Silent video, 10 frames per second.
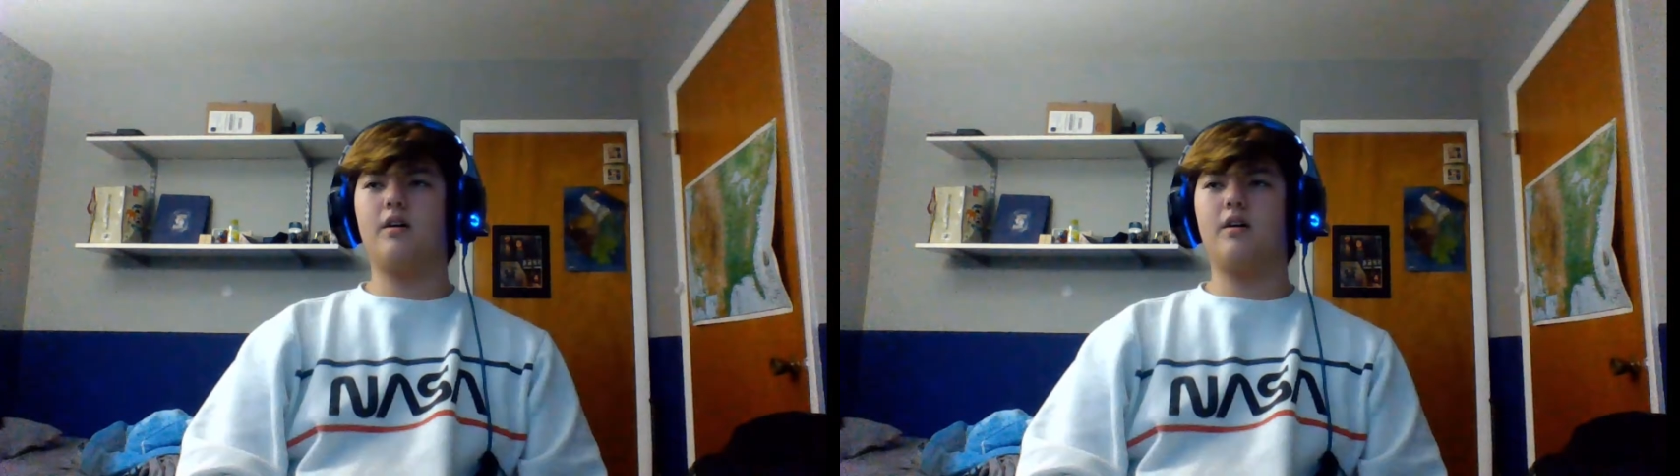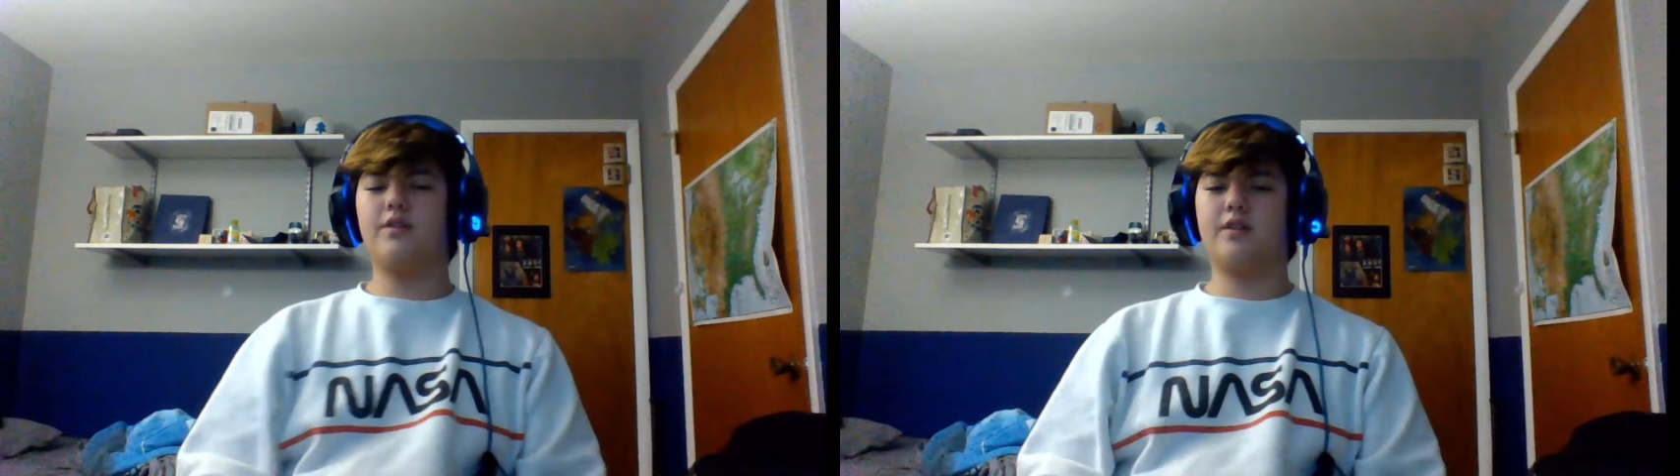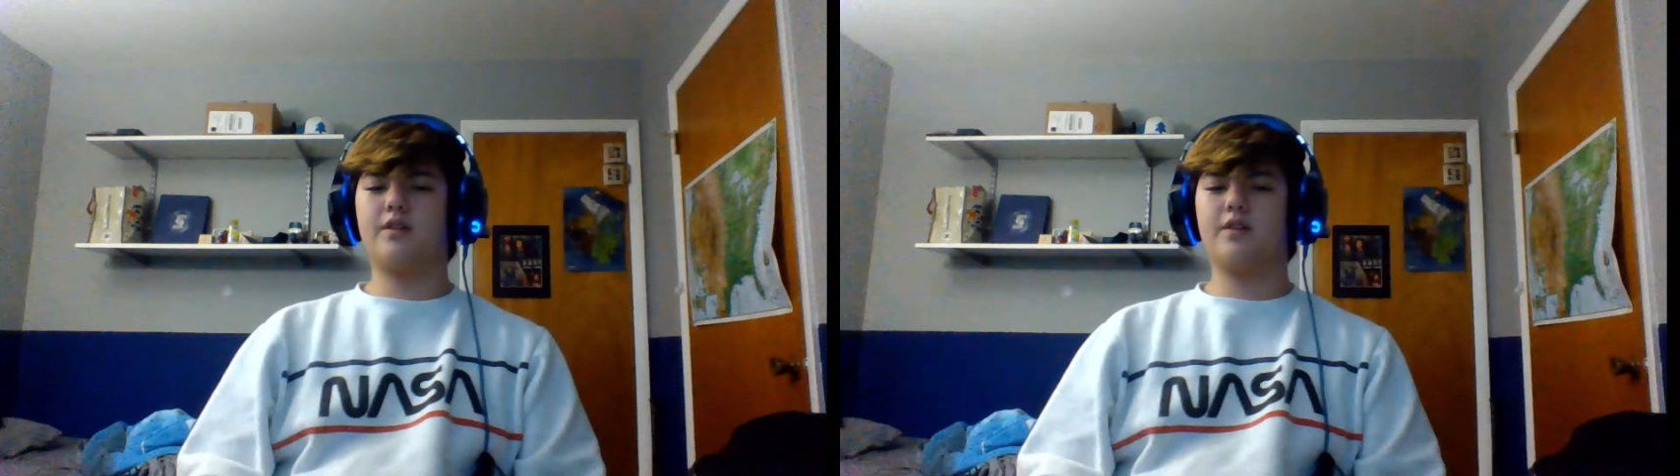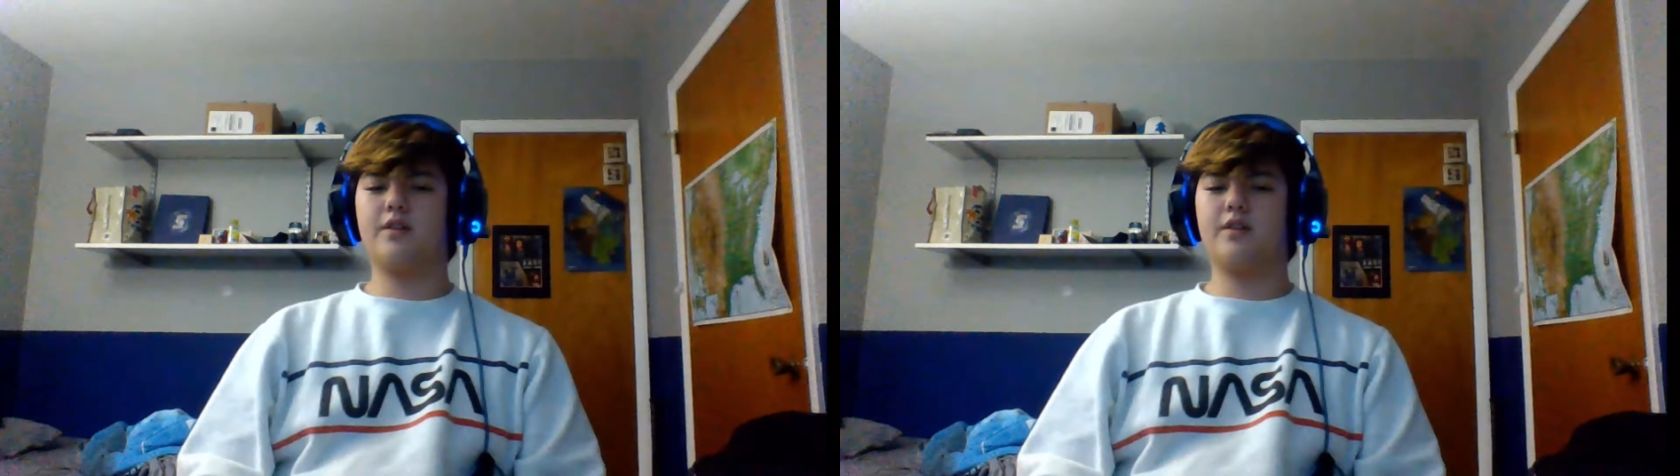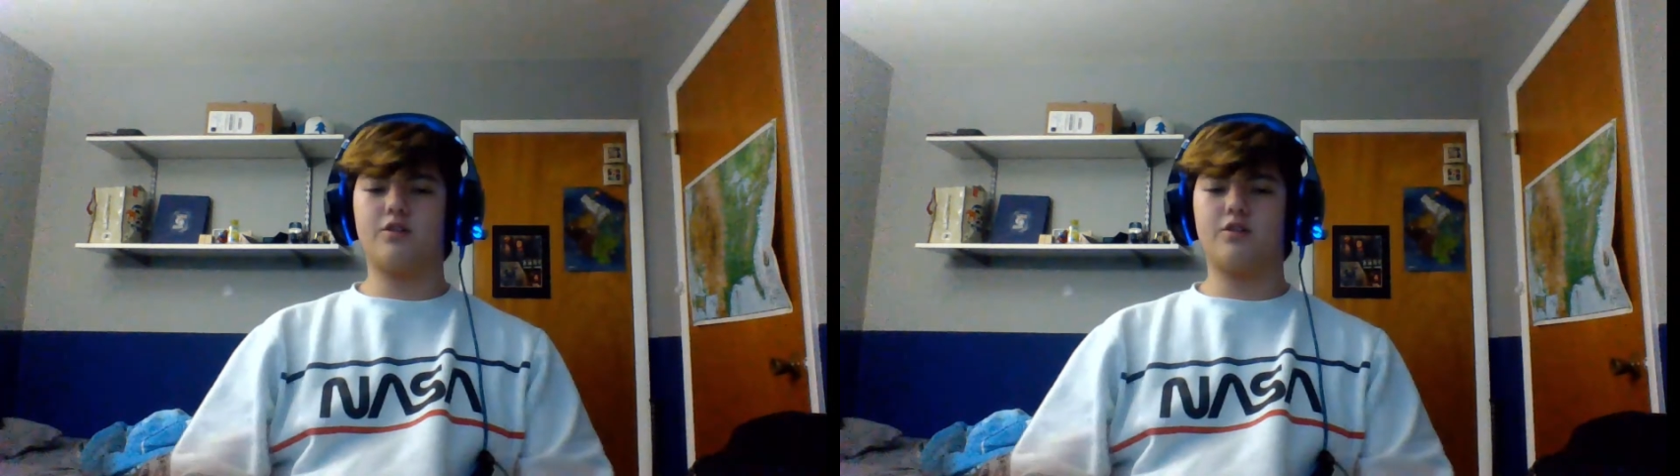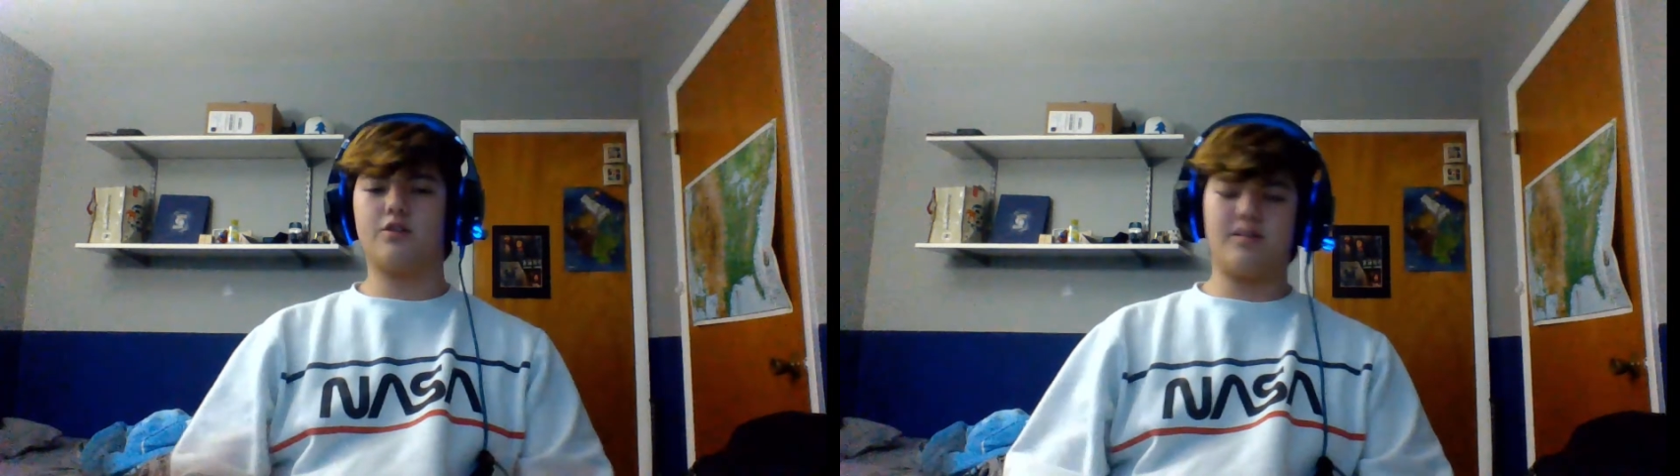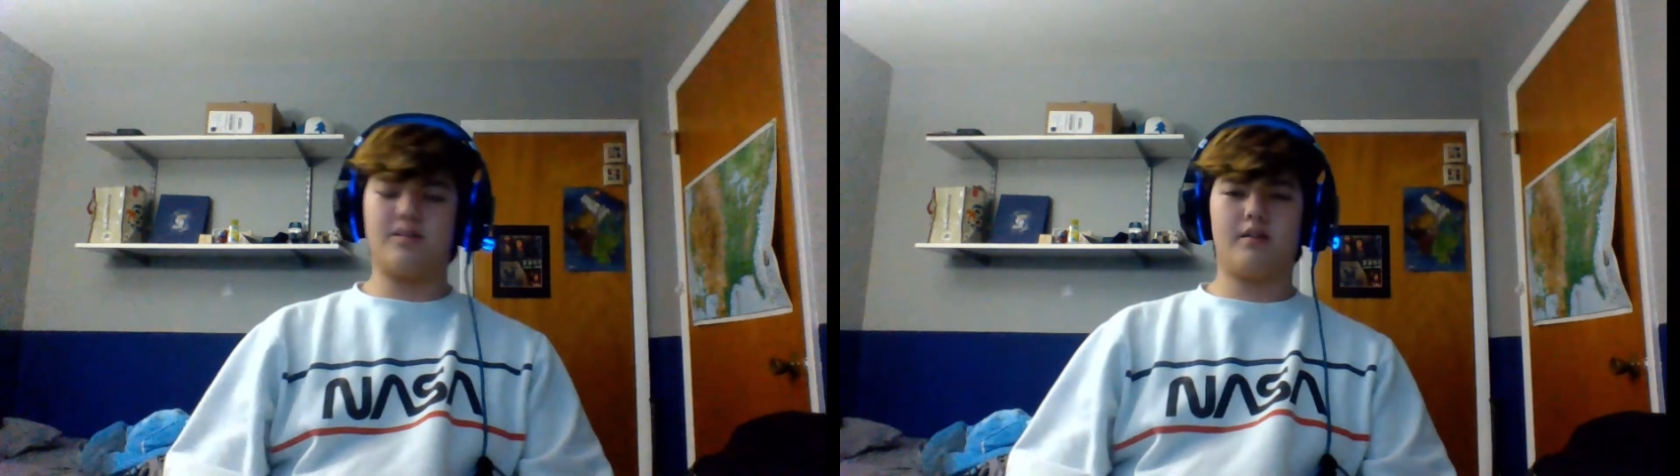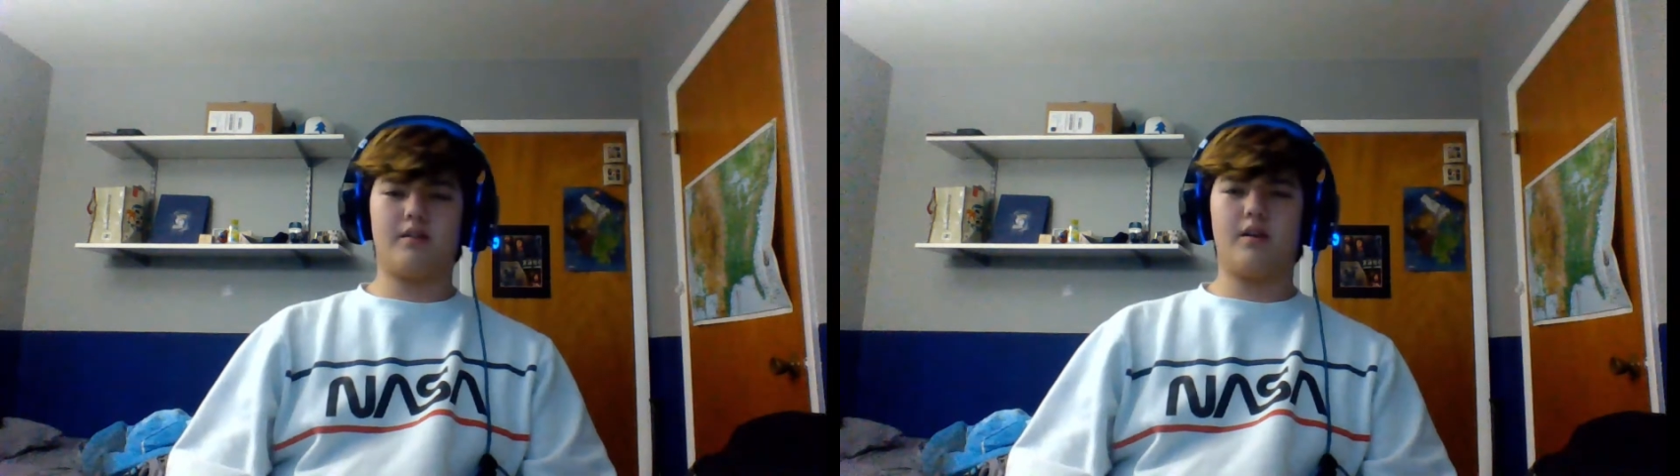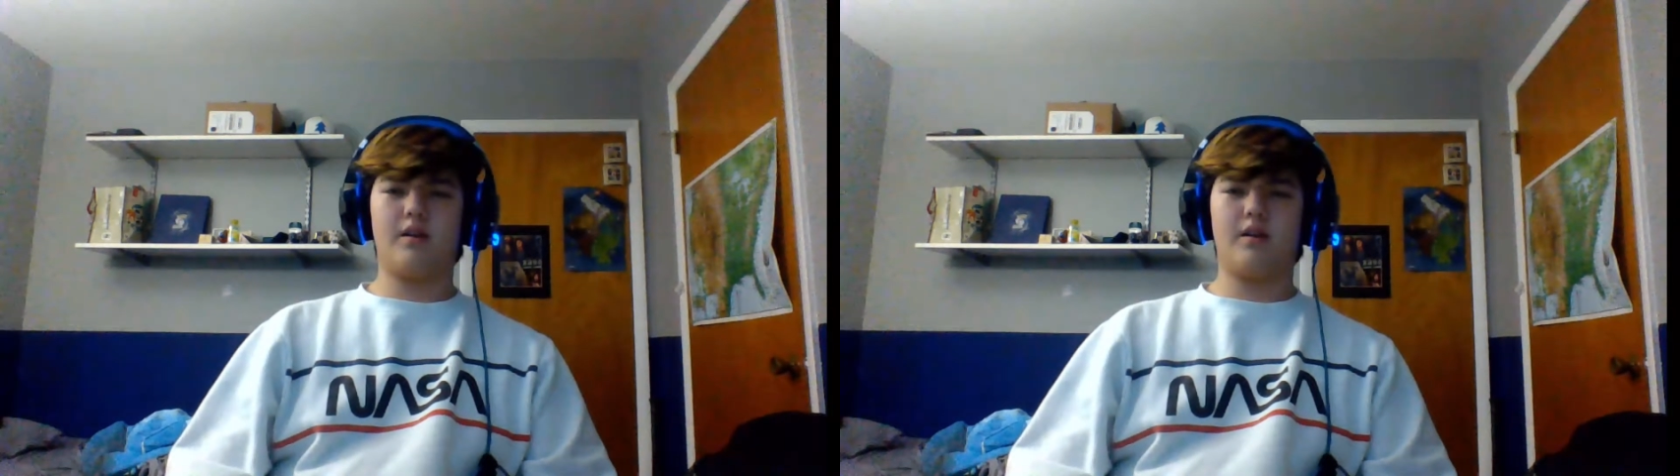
Tony Stark's stranded in space.